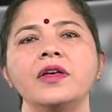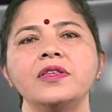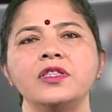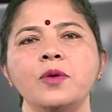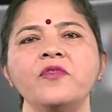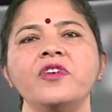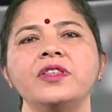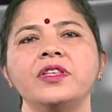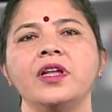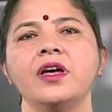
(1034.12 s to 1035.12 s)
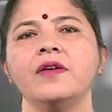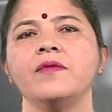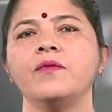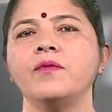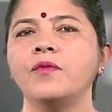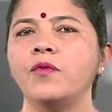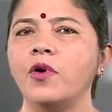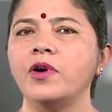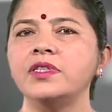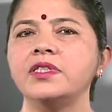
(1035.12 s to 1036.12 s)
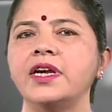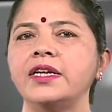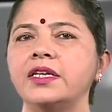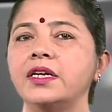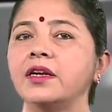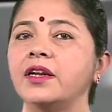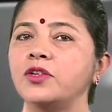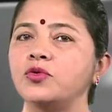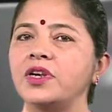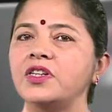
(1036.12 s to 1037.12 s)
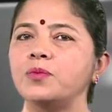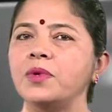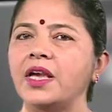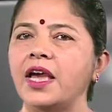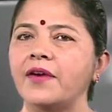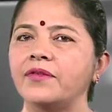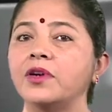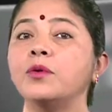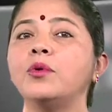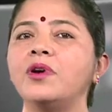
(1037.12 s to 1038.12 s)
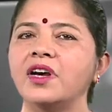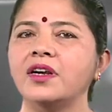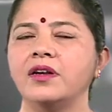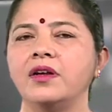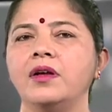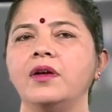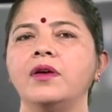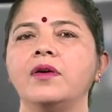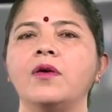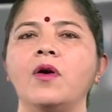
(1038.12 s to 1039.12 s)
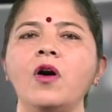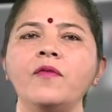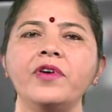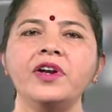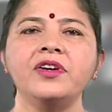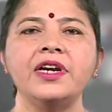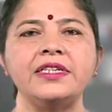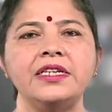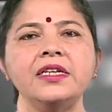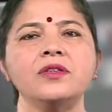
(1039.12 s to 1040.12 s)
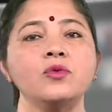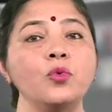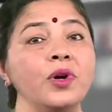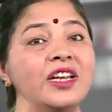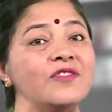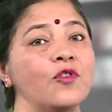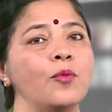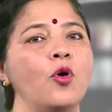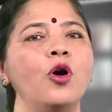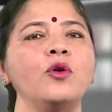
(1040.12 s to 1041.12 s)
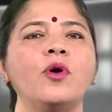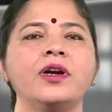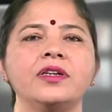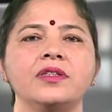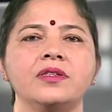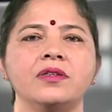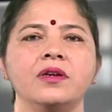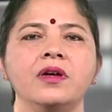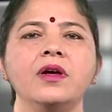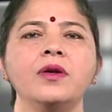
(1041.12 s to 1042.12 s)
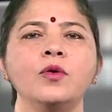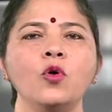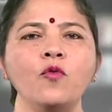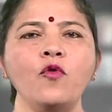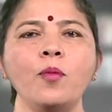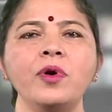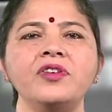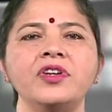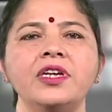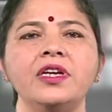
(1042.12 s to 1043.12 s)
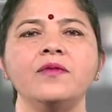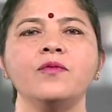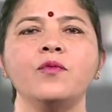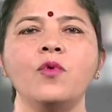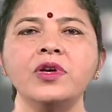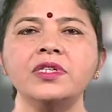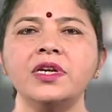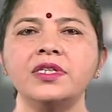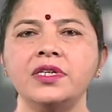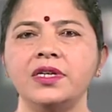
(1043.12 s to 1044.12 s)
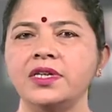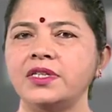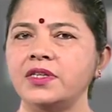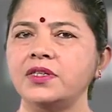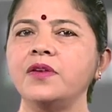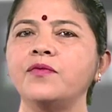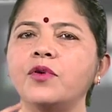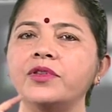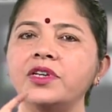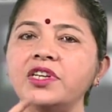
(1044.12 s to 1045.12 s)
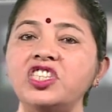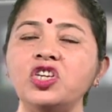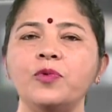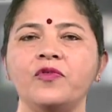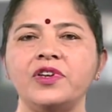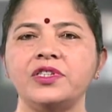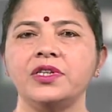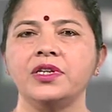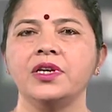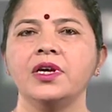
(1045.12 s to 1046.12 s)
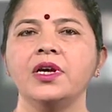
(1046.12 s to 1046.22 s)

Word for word: samvartana was that the graduates may have the good luck of attracting students from all quarters. No formal training was considered necessary for the teaching profession.